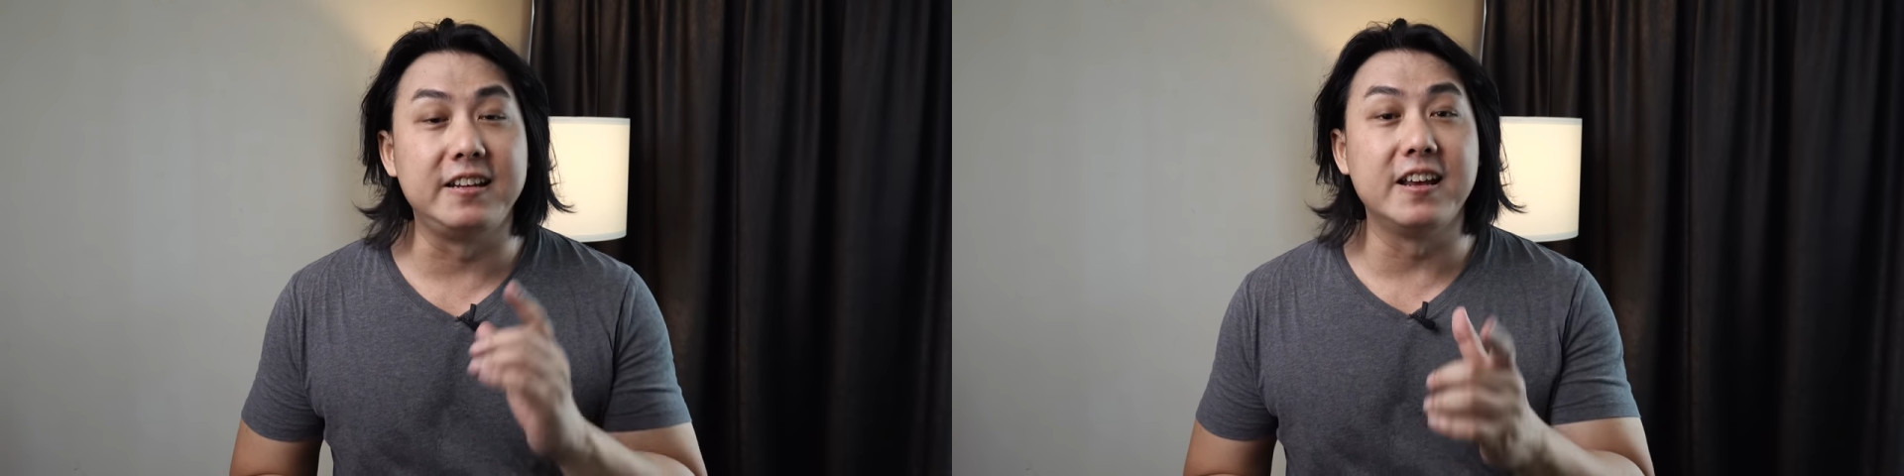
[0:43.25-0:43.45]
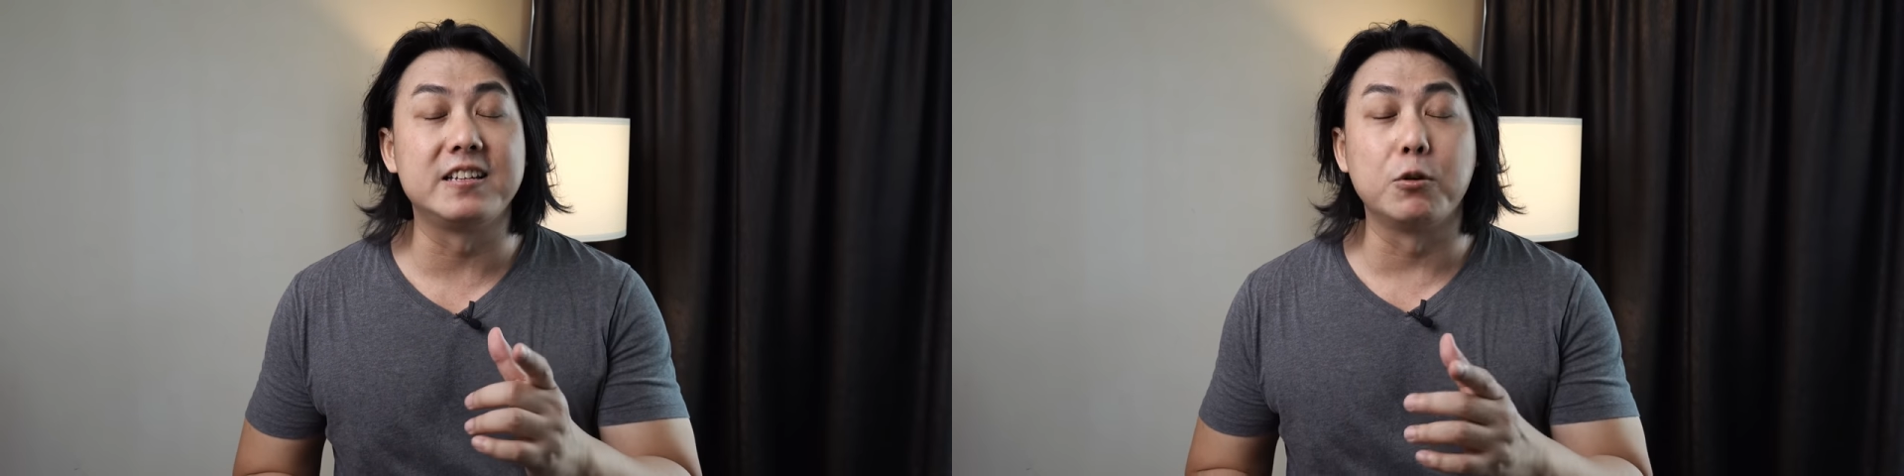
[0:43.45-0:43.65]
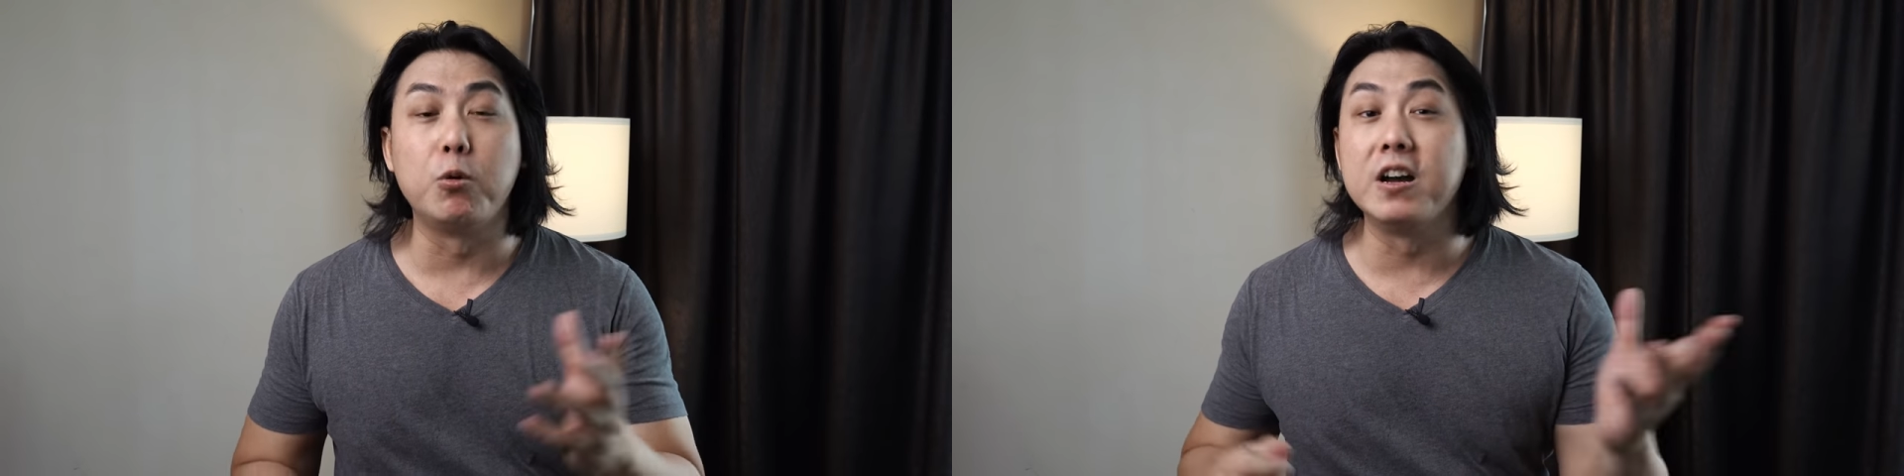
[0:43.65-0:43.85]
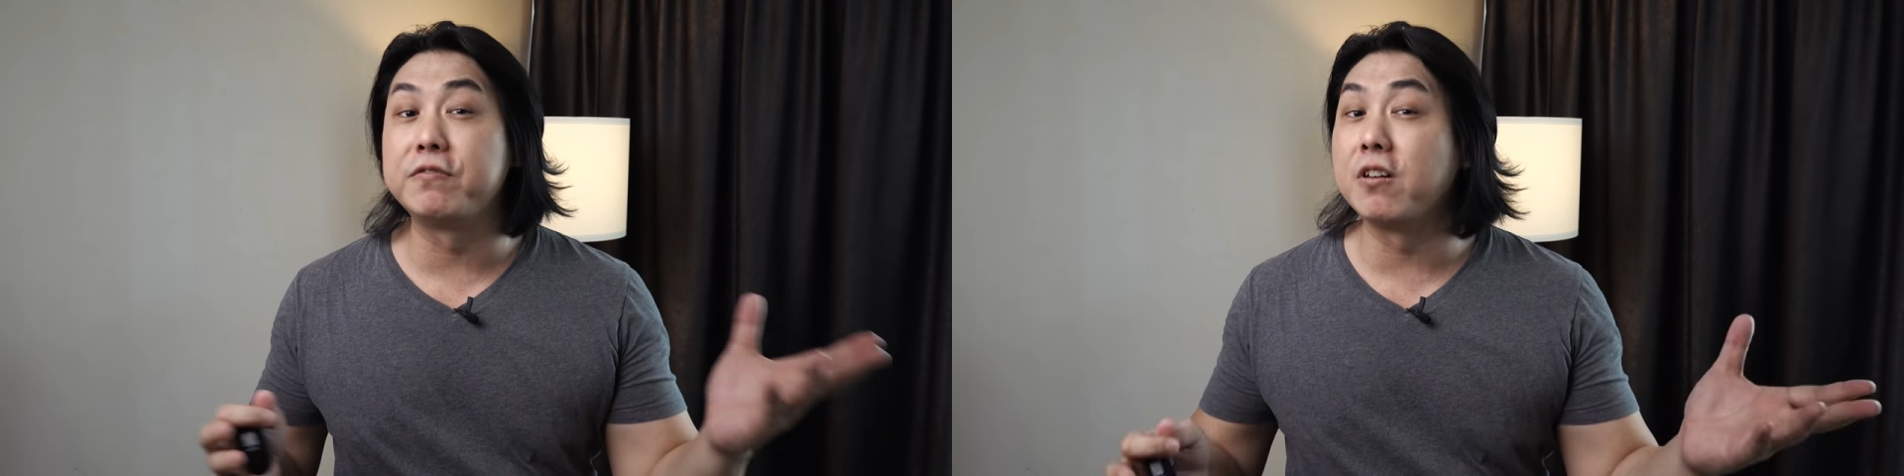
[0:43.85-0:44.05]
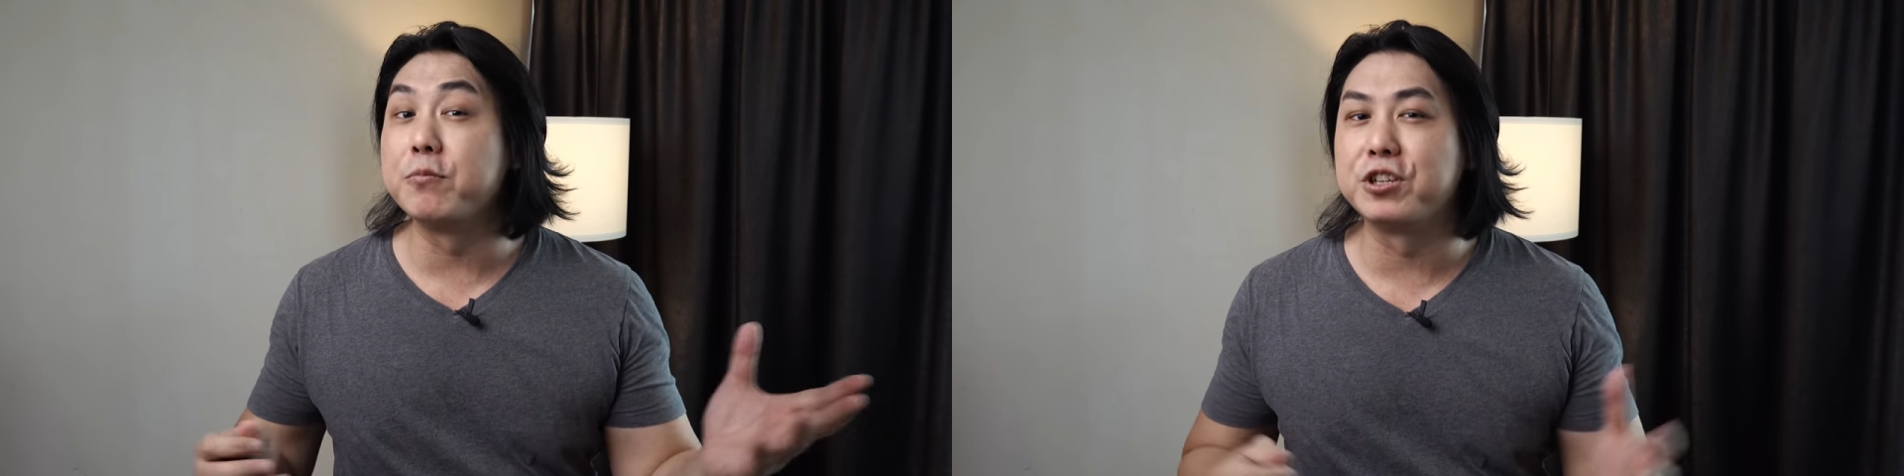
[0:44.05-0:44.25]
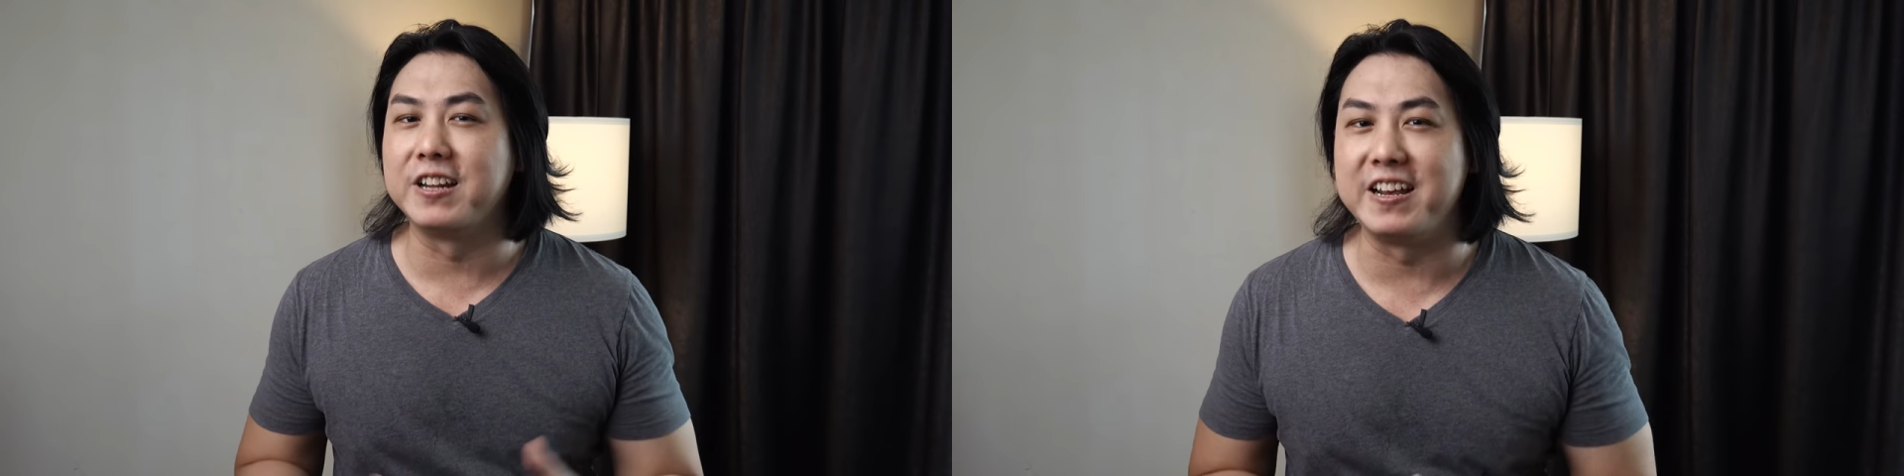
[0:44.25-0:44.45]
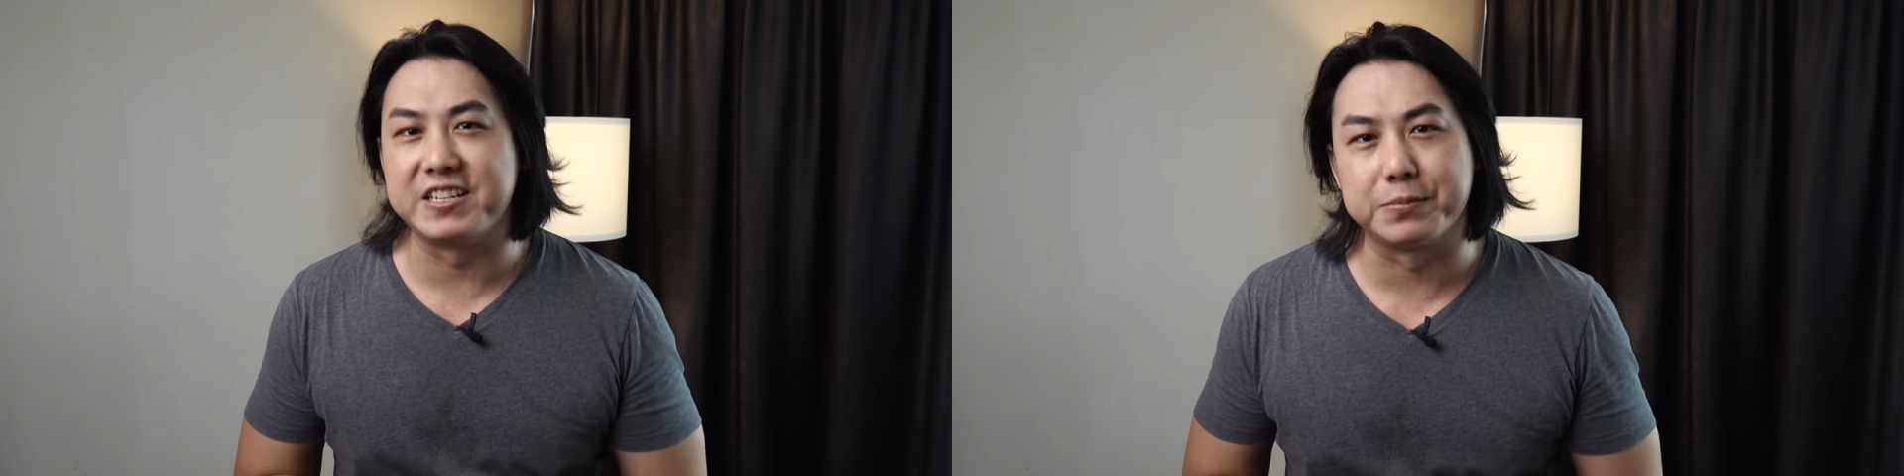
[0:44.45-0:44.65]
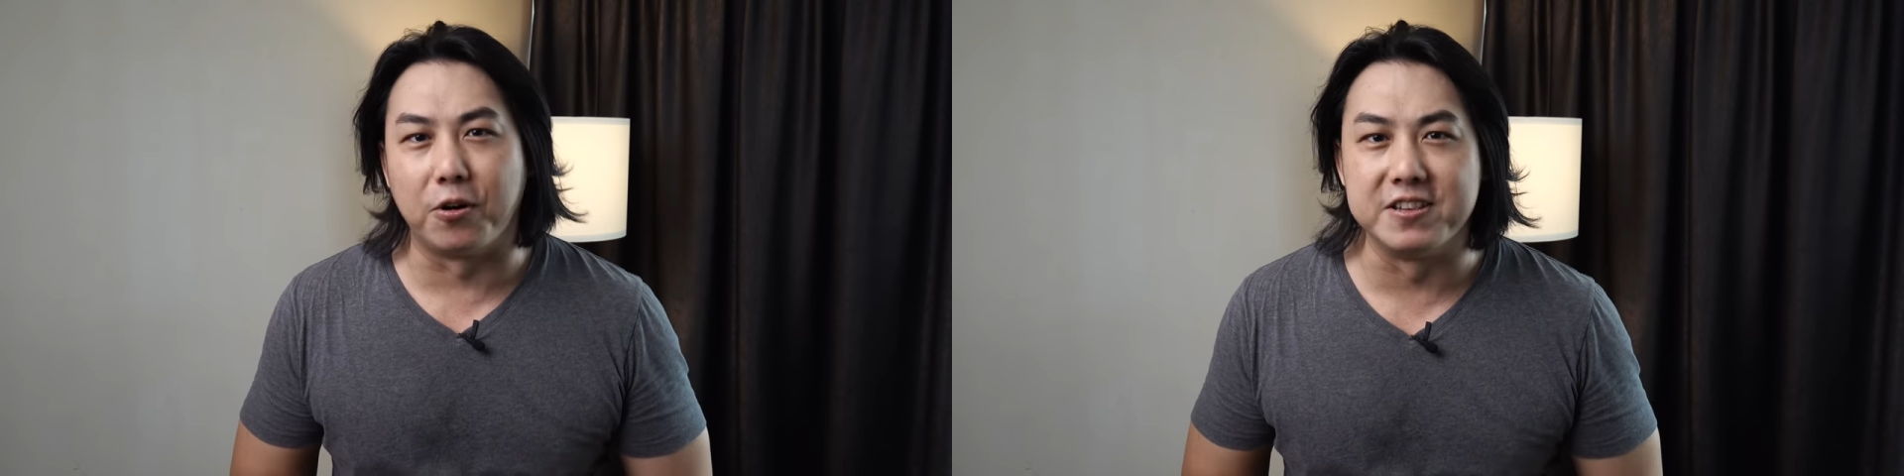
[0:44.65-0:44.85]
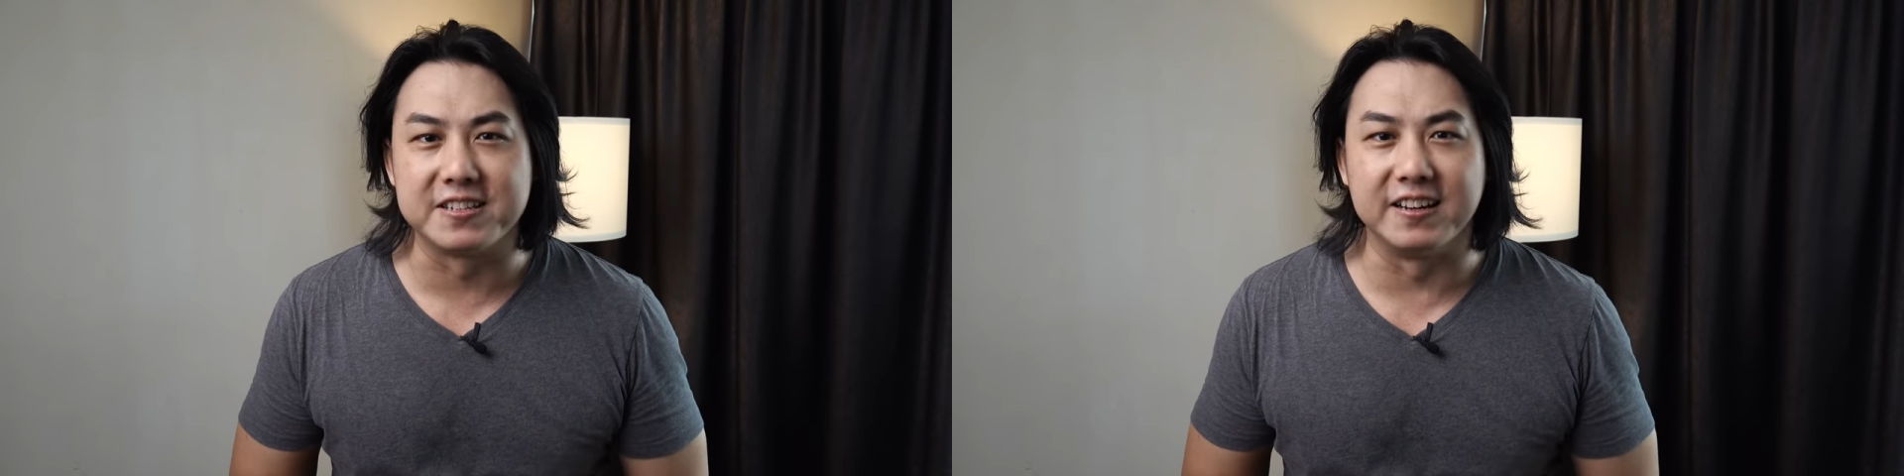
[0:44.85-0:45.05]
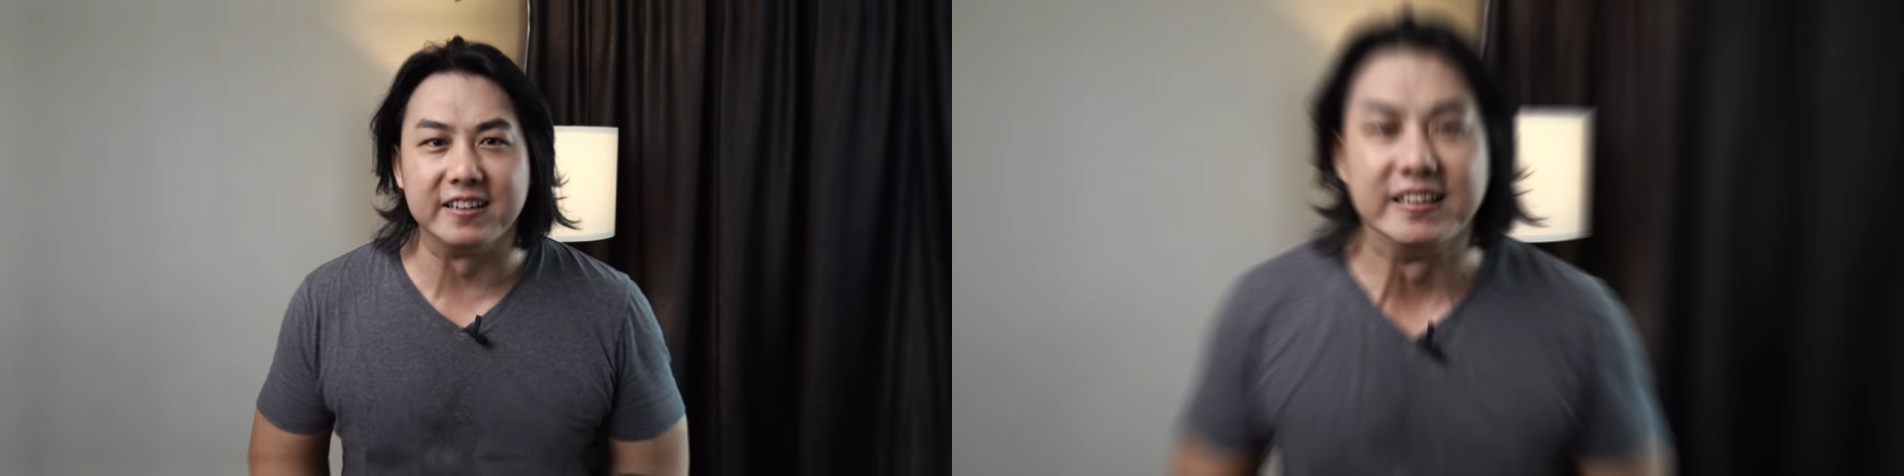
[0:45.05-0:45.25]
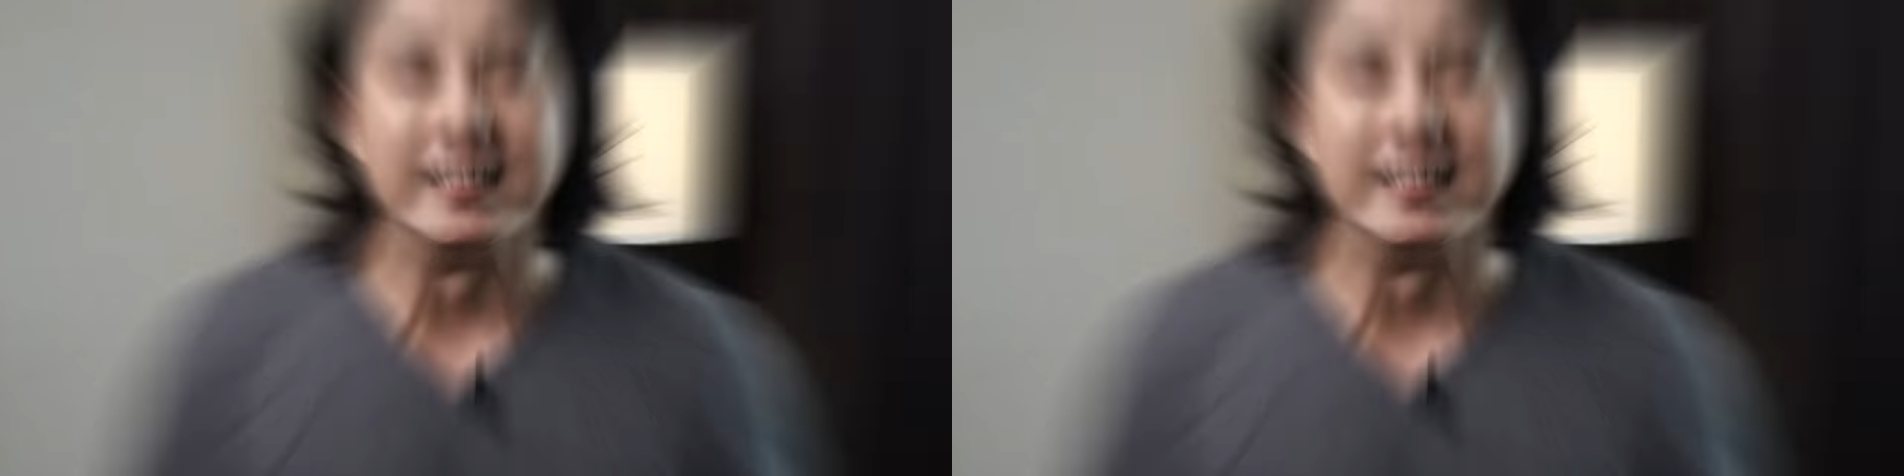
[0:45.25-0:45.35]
here's a word from today's sponsor.